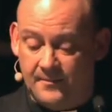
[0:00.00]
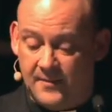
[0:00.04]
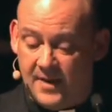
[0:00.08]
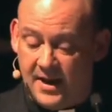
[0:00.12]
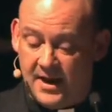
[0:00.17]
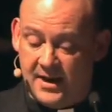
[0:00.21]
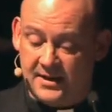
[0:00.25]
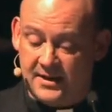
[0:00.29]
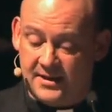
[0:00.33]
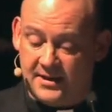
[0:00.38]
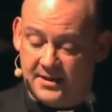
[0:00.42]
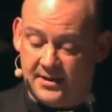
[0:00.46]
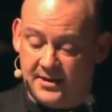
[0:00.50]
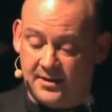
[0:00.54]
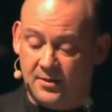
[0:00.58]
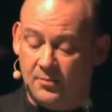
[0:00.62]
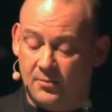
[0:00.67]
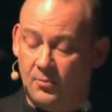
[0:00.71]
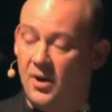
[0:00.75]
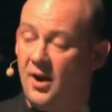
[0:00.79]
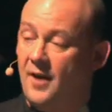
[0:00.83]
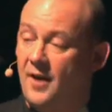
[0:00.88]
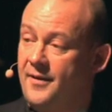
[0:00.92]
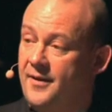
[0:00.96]
is,
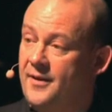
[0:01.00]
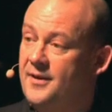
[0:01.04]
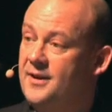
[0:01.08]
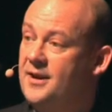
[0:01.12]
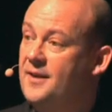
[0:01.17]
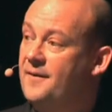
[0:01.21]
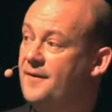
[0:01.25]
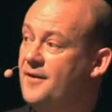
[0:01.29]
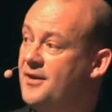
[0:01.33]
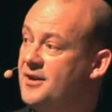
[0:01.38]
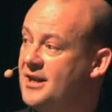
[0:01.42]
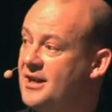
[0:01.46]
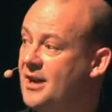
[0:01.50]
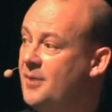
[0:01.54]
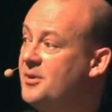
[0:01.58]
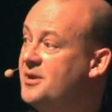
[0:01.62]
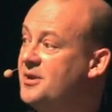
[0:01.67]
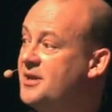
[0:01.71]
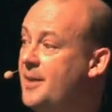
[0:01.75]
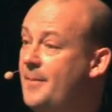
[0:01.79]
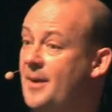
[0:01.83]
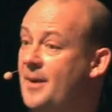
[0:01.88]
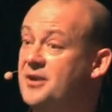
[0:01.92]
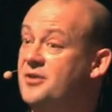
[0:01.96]
well, first thing I want
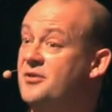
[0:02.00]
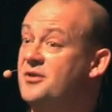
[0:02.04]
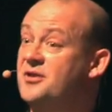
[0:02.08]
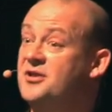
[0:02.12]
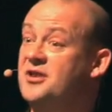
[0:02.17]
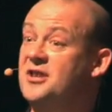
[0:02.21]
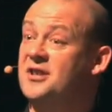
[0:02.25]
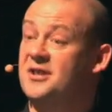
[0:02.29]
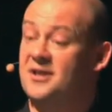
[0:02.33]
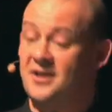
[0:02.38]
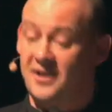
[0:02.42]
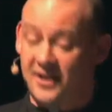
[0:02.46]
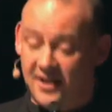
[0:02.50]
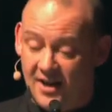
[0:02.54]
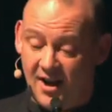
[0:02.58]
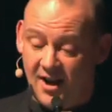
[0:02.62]
to say about her is she's